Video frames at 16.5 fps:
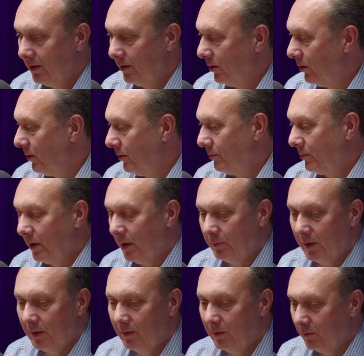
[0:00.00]
or
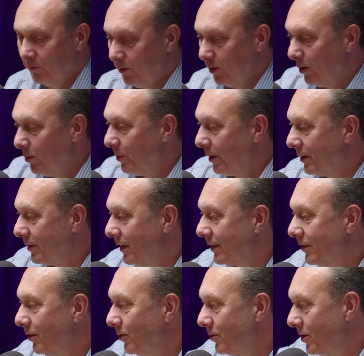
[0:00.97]
following
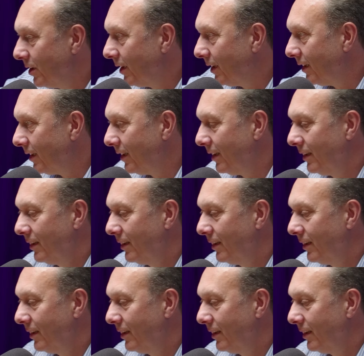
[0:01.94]
that logic,